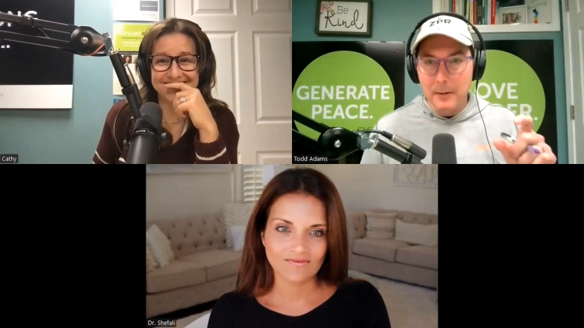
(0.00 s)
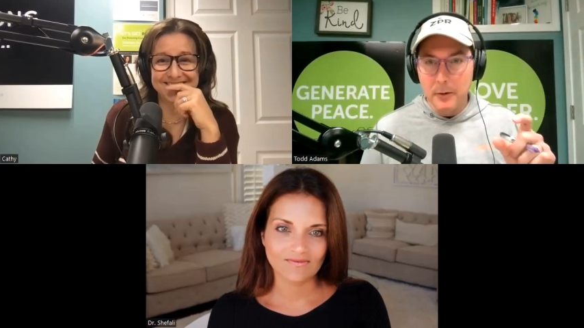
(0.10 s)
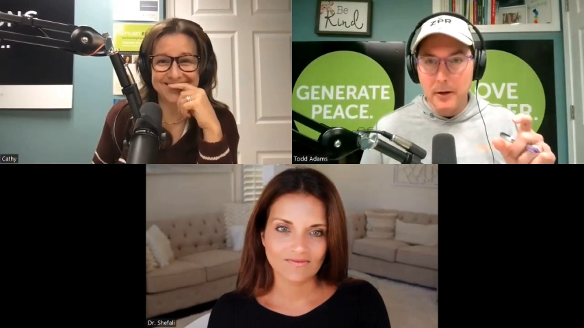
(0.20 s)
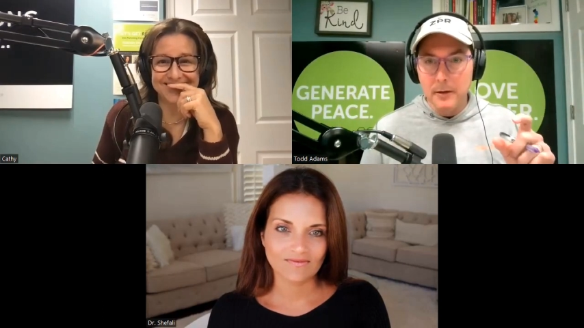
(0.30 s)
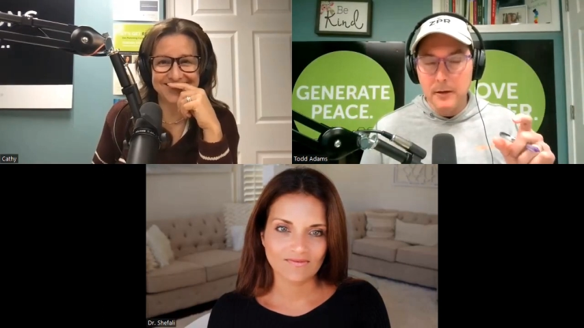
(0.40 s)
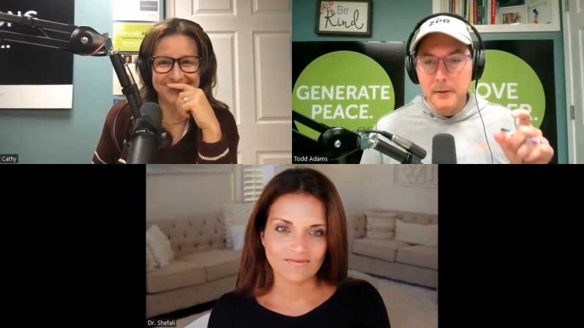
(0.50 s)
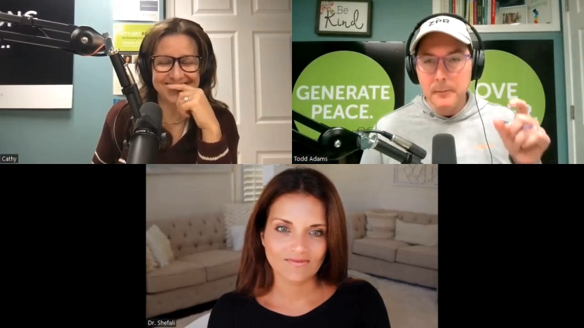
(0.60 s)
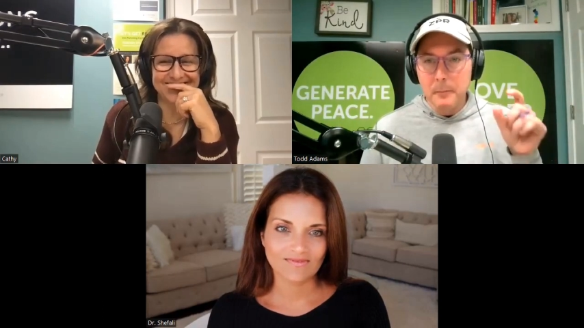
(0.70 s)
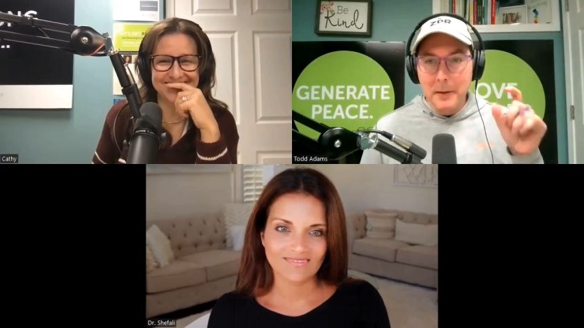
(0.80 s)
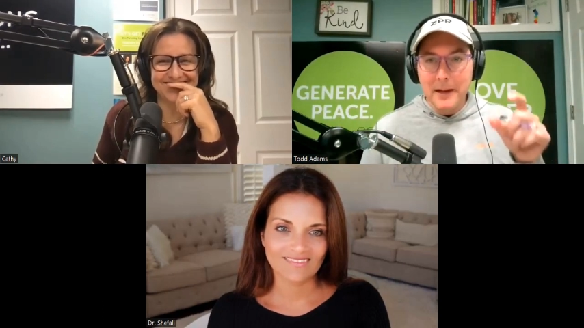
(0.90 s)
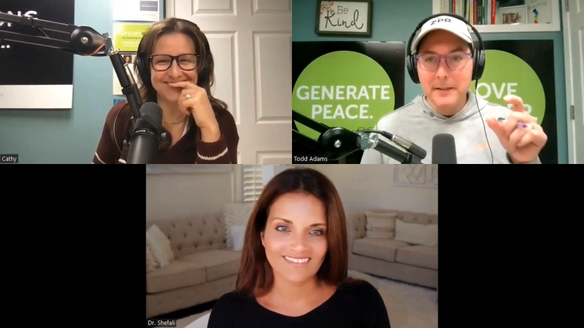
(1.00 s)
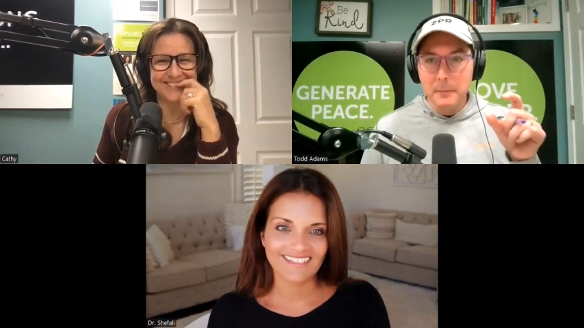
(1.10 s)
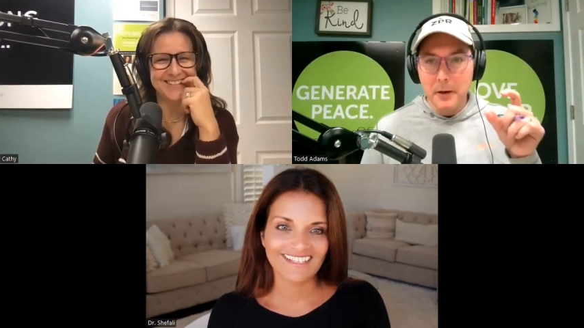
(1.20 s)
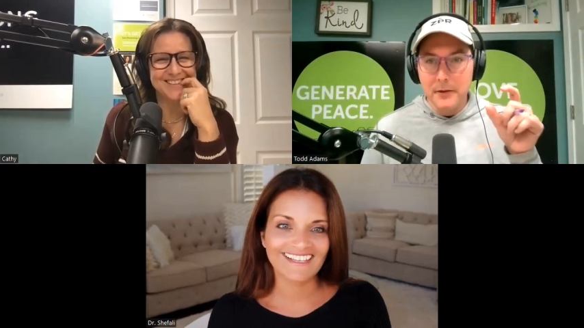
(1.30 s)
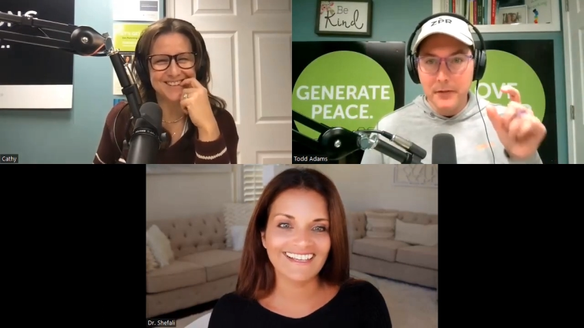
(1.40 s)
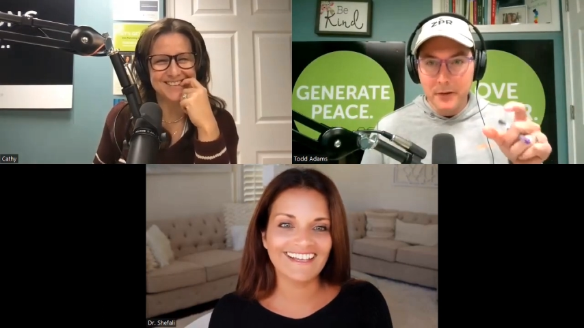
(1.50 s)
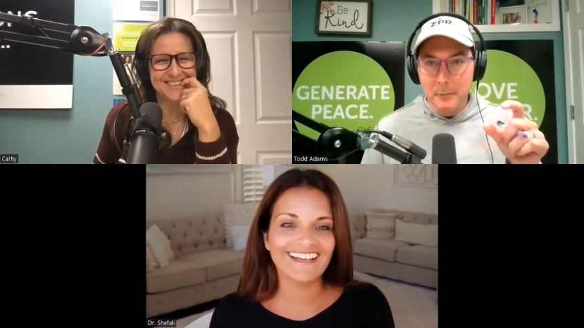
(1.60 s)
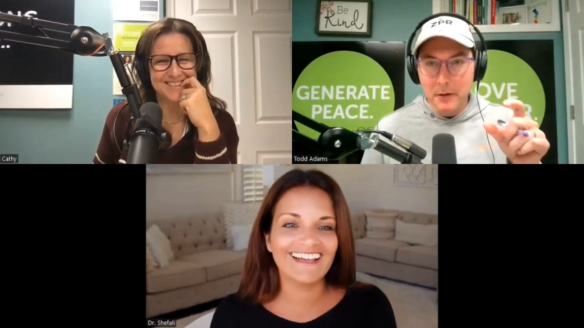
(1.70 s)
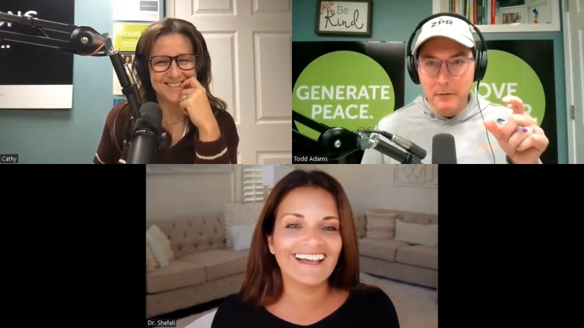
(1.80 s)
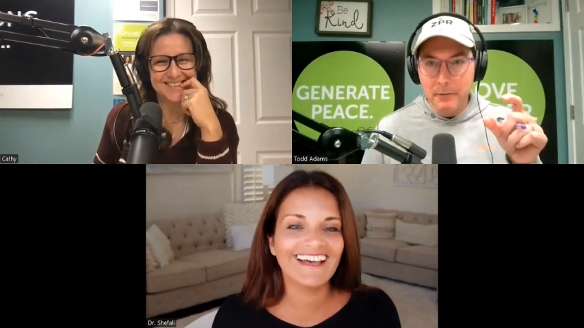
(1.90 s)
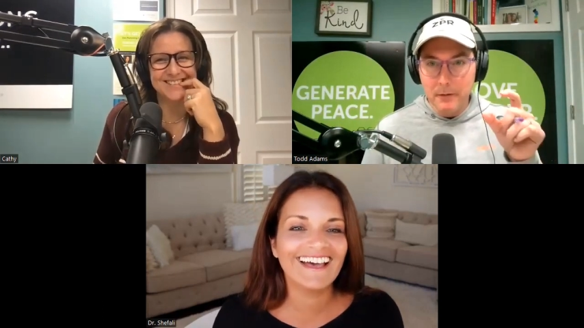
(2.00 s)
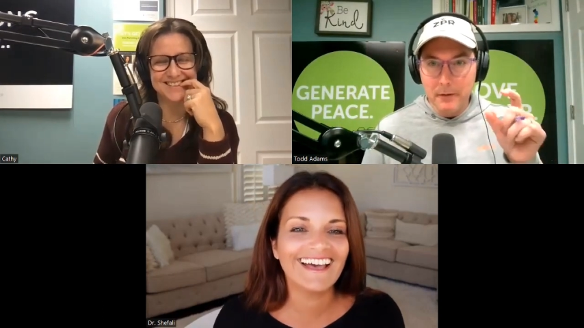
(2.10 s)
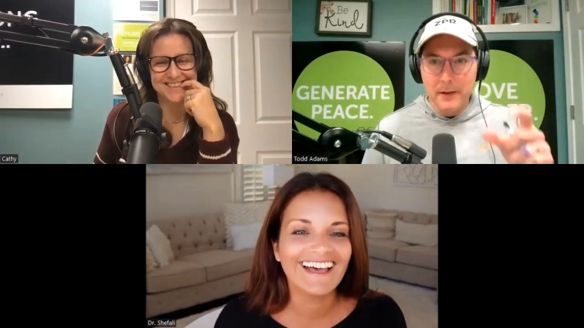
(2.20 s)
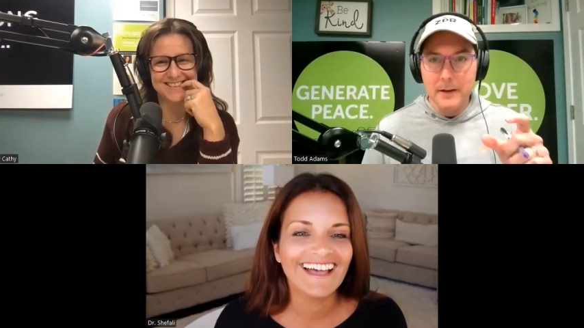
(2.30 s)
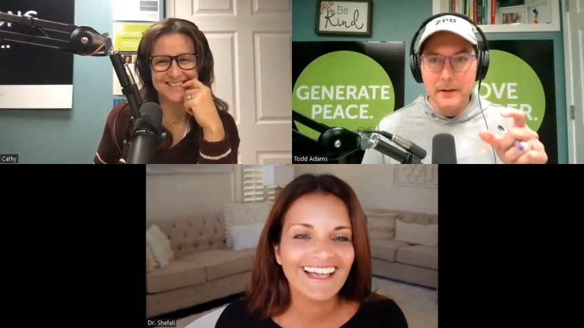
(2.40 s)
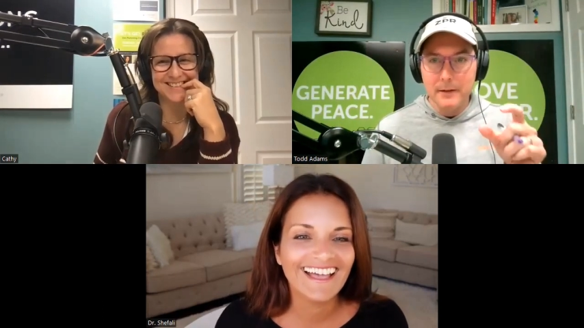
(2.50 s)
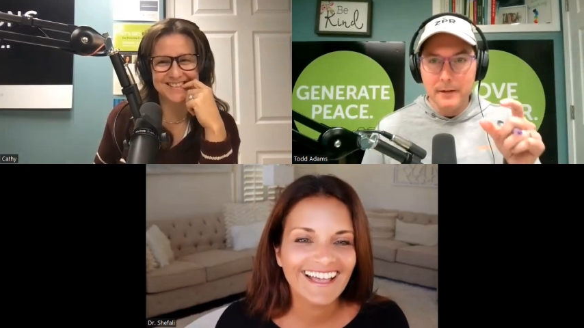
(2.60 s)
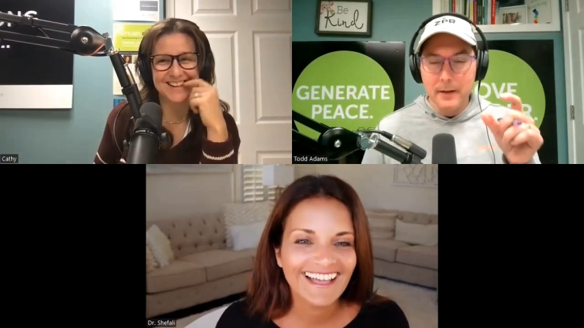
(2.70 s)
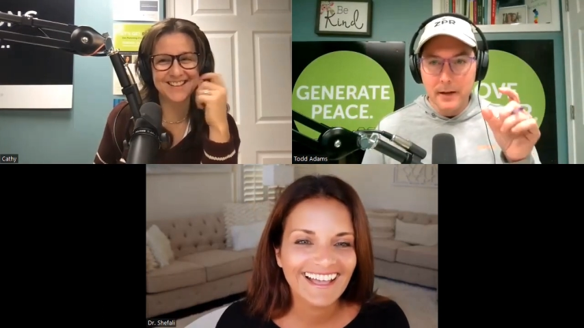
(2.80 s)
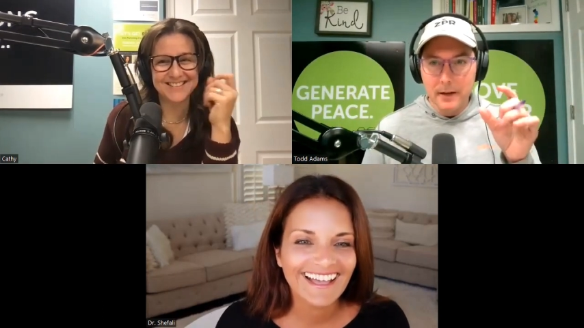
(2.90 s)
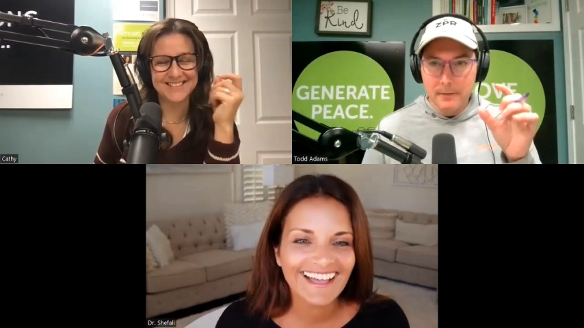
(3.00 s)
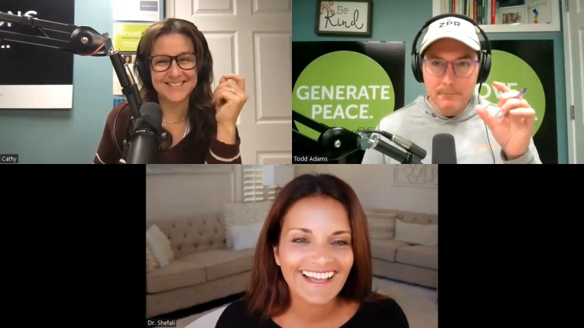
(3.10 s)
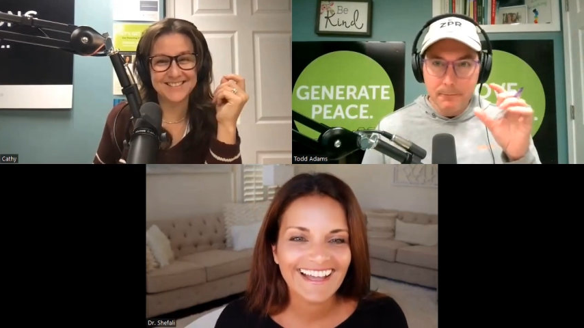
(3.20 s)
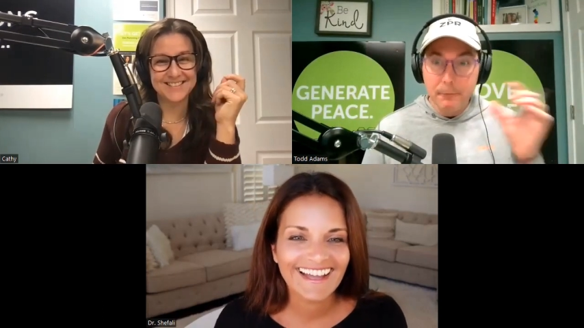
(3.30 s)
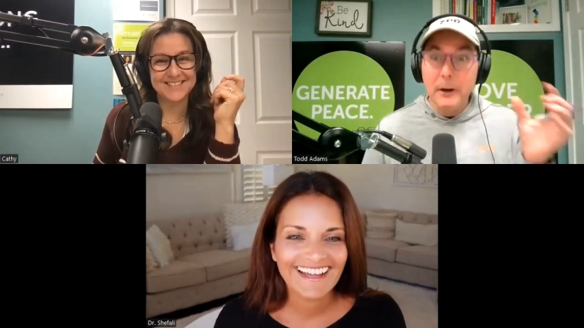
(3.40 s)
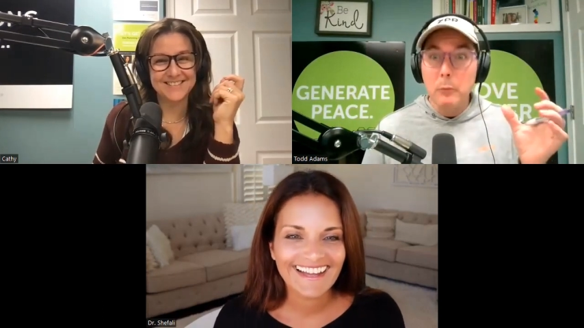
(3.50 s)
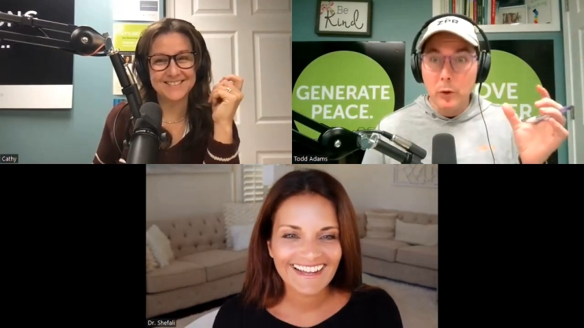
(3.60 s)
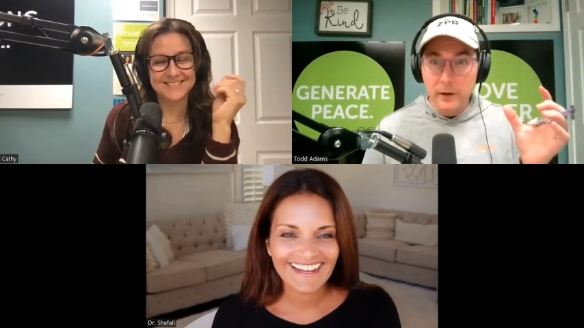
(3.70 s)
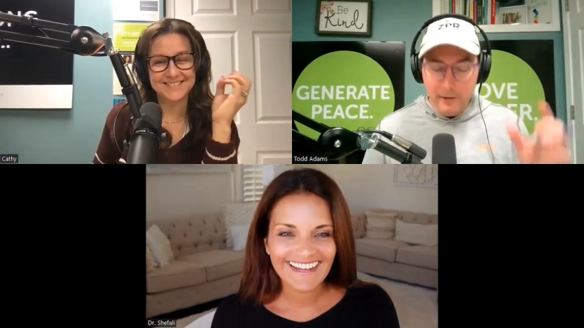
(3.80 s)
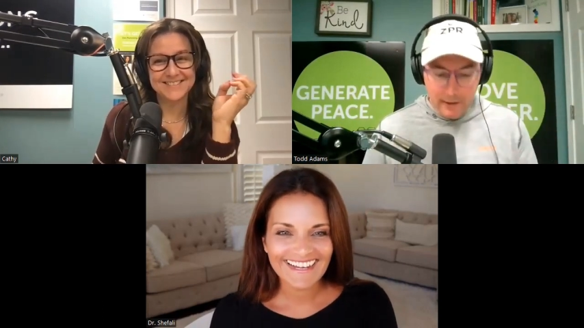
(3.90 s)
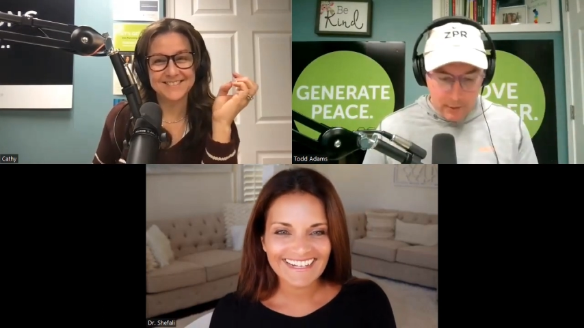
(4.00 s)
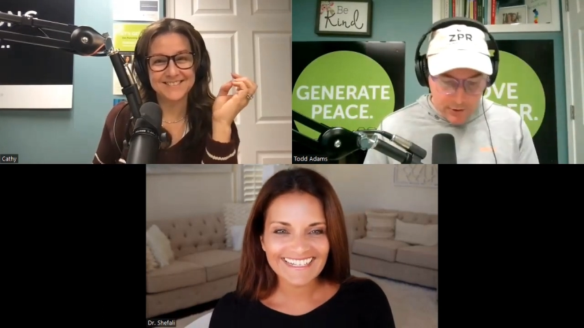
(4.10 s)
Speaker 1: camera based upon some of these frameworks